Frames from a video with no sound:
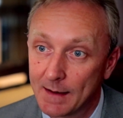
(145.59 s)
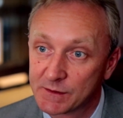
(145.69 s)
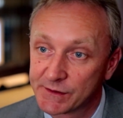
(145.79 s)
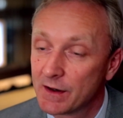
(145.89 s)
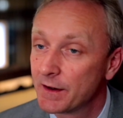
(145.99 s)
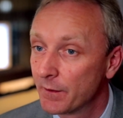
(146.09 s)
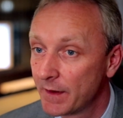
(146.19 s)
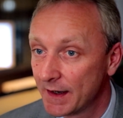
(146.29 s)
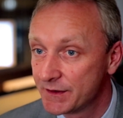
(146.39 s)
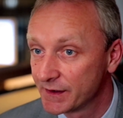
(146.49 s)
Certainly on
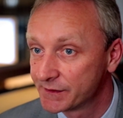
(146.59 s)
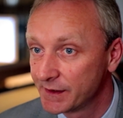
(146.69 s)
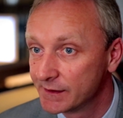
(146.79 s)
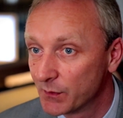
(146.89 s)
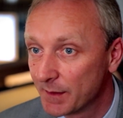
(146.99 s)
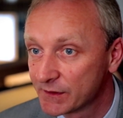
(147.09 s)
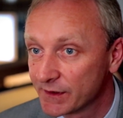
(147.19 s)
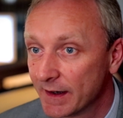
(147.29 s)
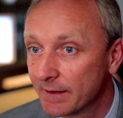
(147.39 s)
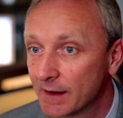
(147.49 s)
the HSE's
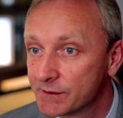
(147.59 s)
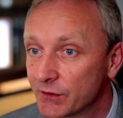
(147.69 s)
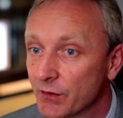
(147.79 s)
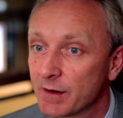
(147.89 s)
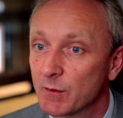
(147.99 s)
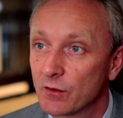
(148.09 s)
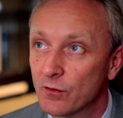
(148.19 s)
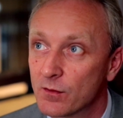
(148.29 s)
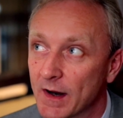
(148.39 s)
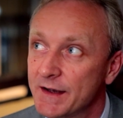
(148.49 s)
website there's a document
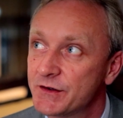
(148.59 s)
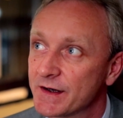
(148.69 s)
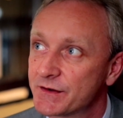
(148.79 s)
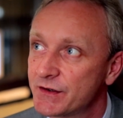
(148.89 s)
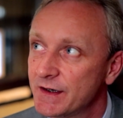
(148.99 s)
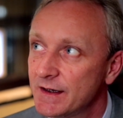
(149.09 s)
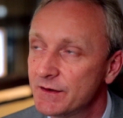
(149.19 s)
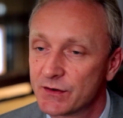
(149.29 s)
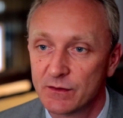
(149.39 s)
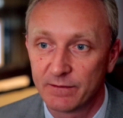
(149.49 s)
called
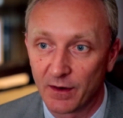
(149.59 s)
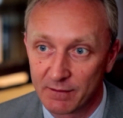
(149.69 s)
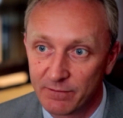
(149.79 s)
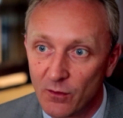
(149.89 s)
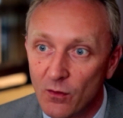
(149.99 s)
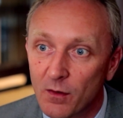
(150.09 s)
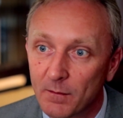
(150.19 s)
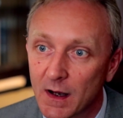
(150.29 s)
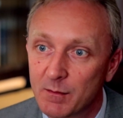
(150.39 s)
HSG 254,